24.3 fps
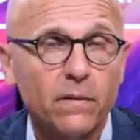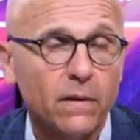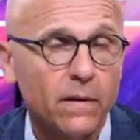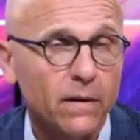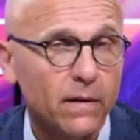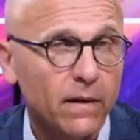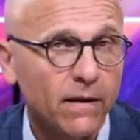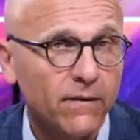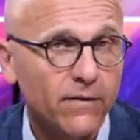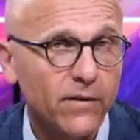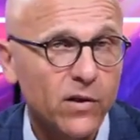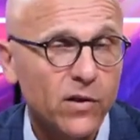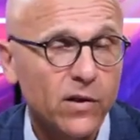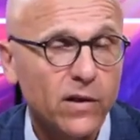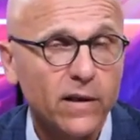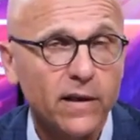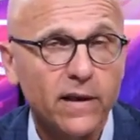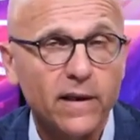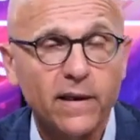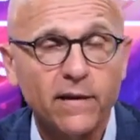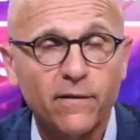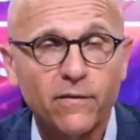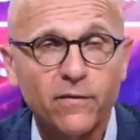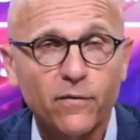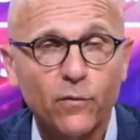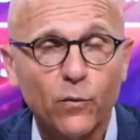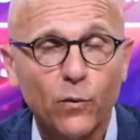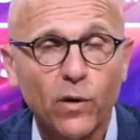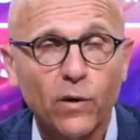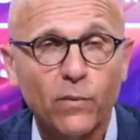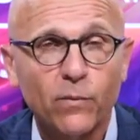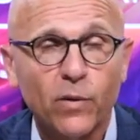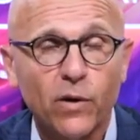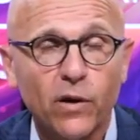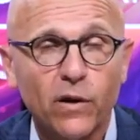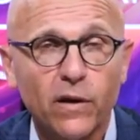Obviously, if
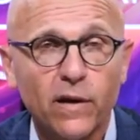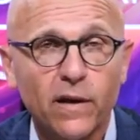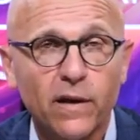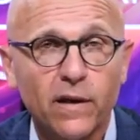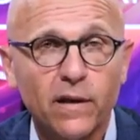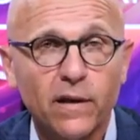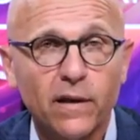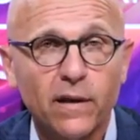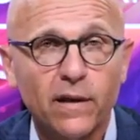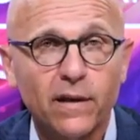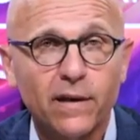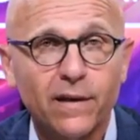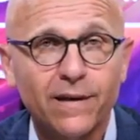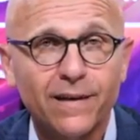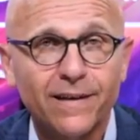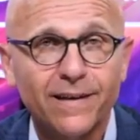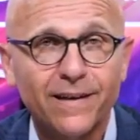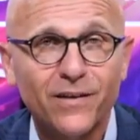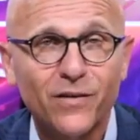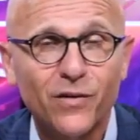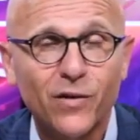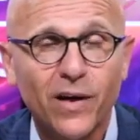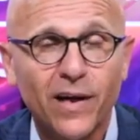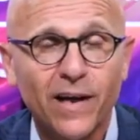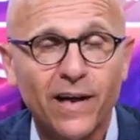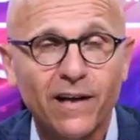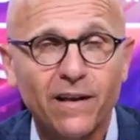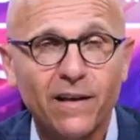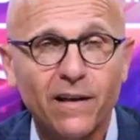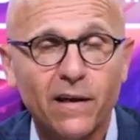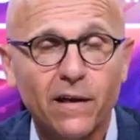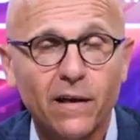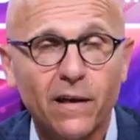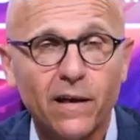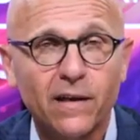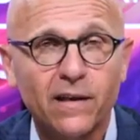one party is ahead,
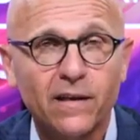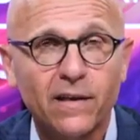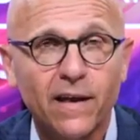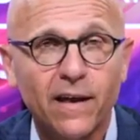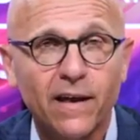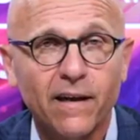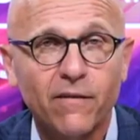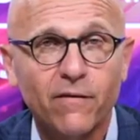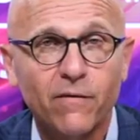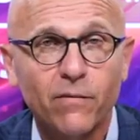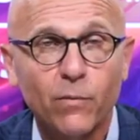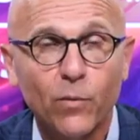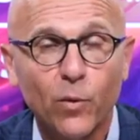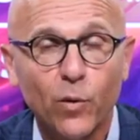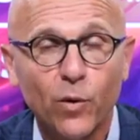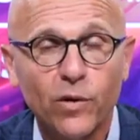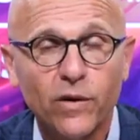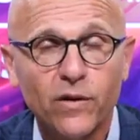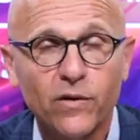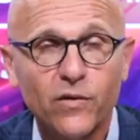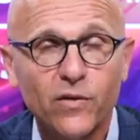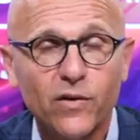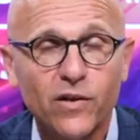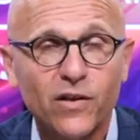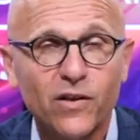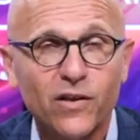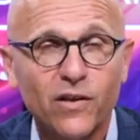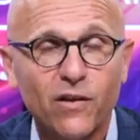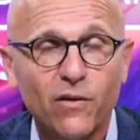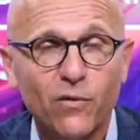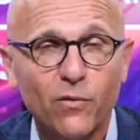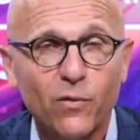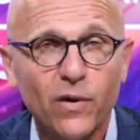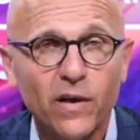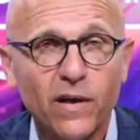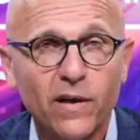they'd like to have more than
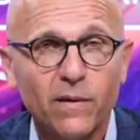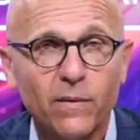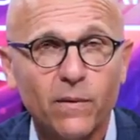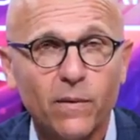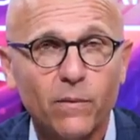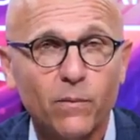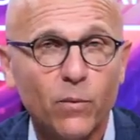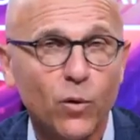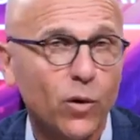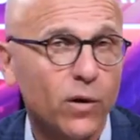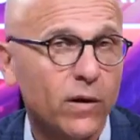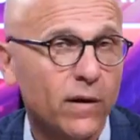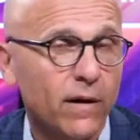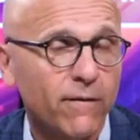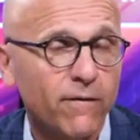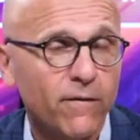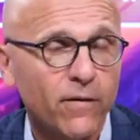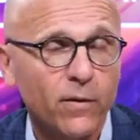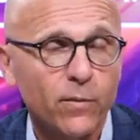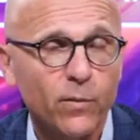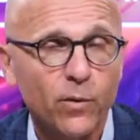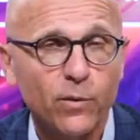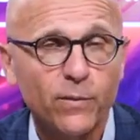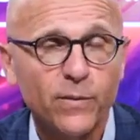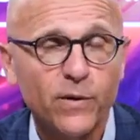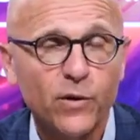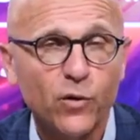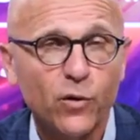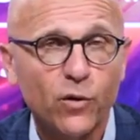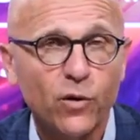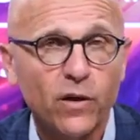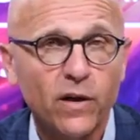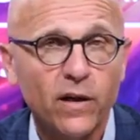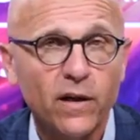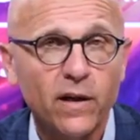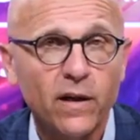63, a more comfortable
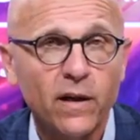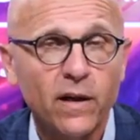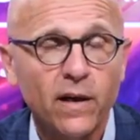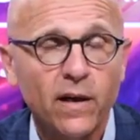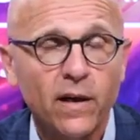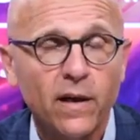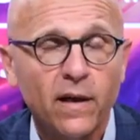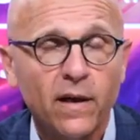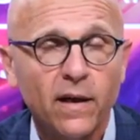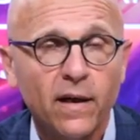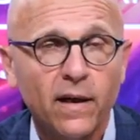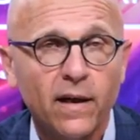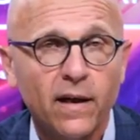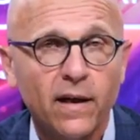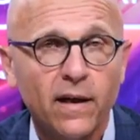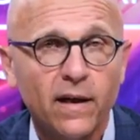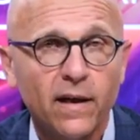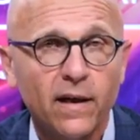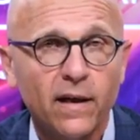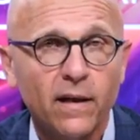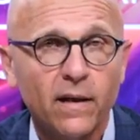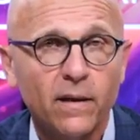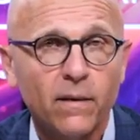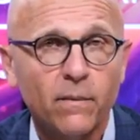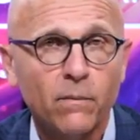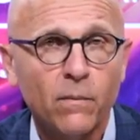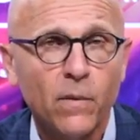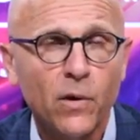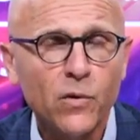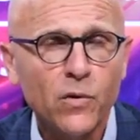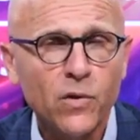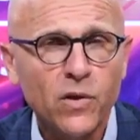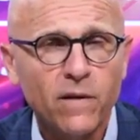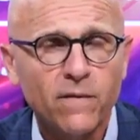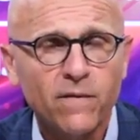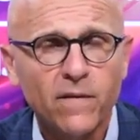majority.
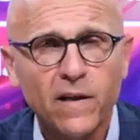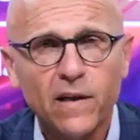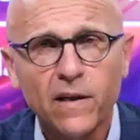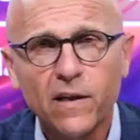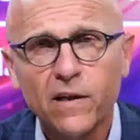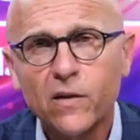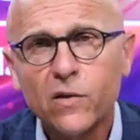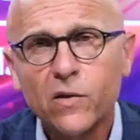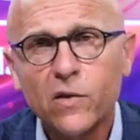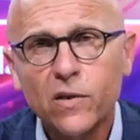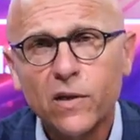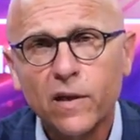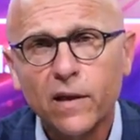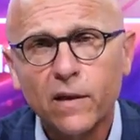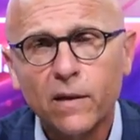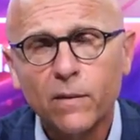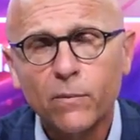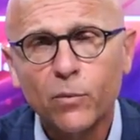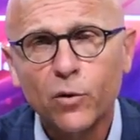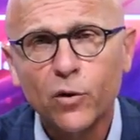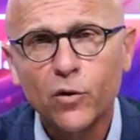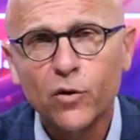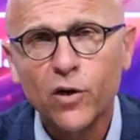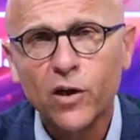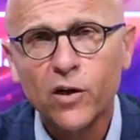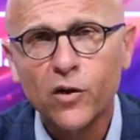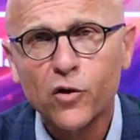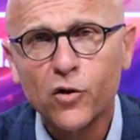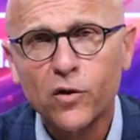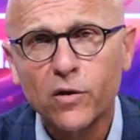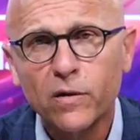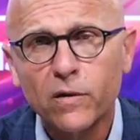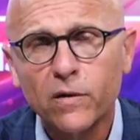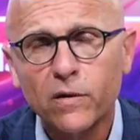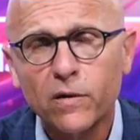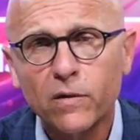Most of these
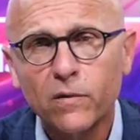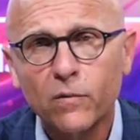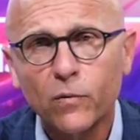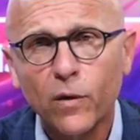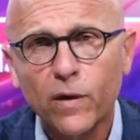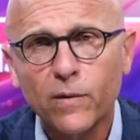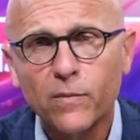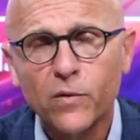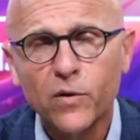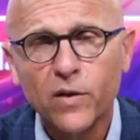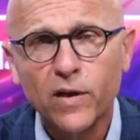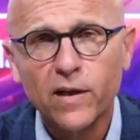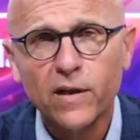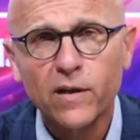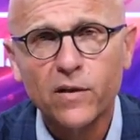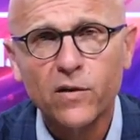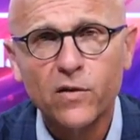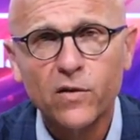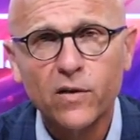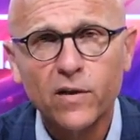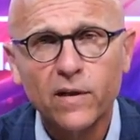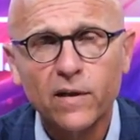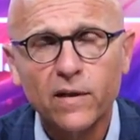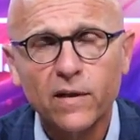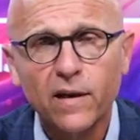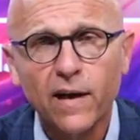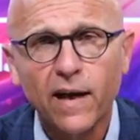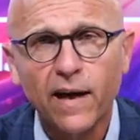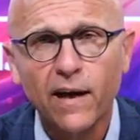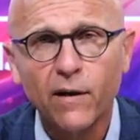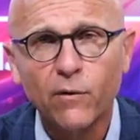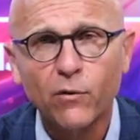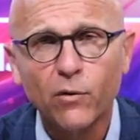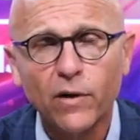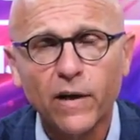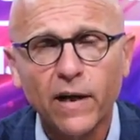projection websites and
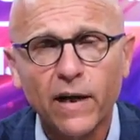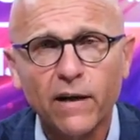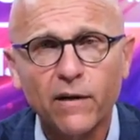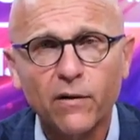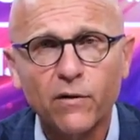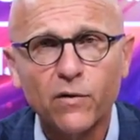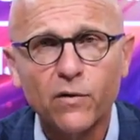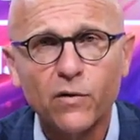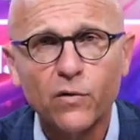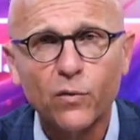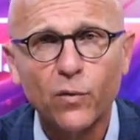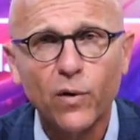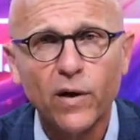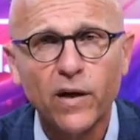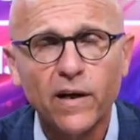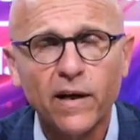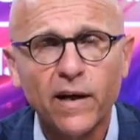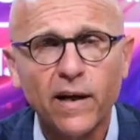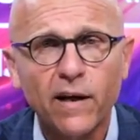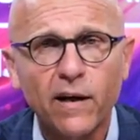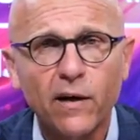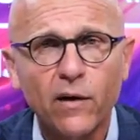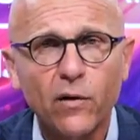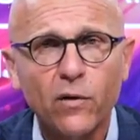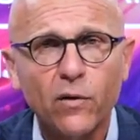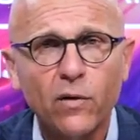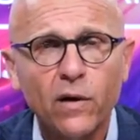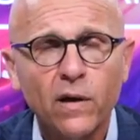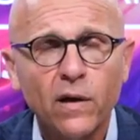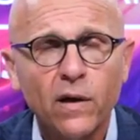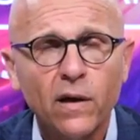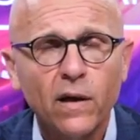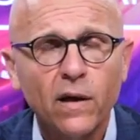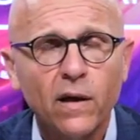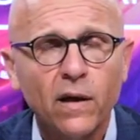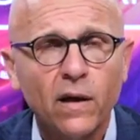aggregators right now
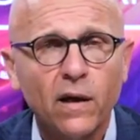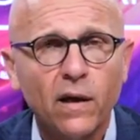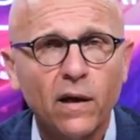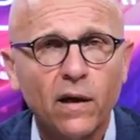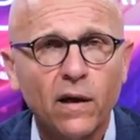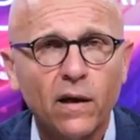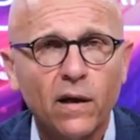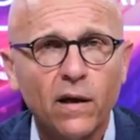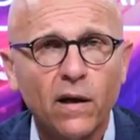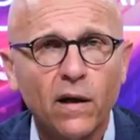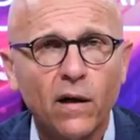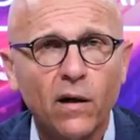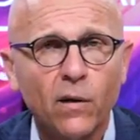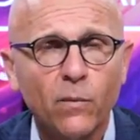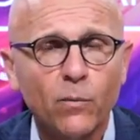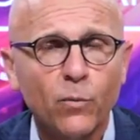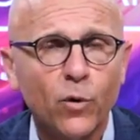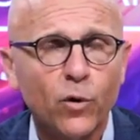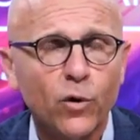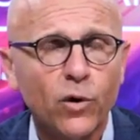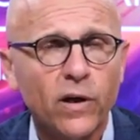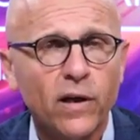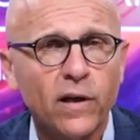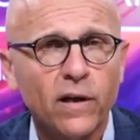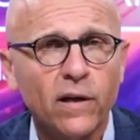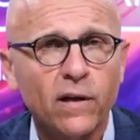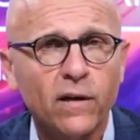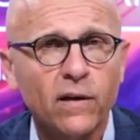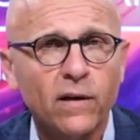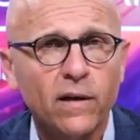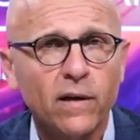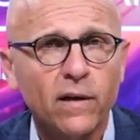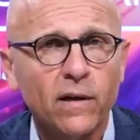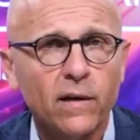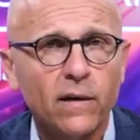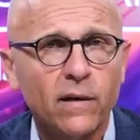are putting
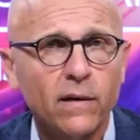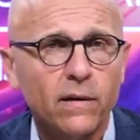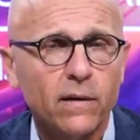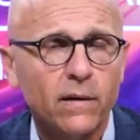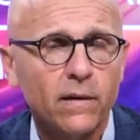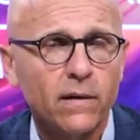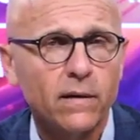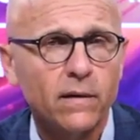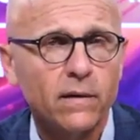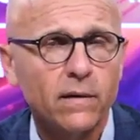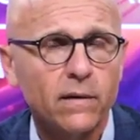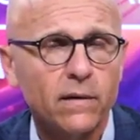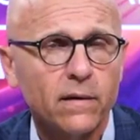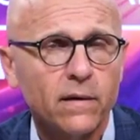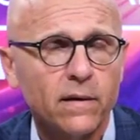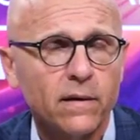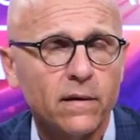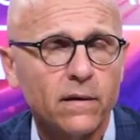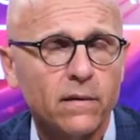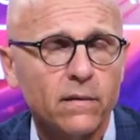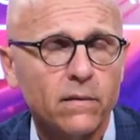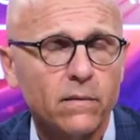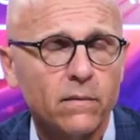the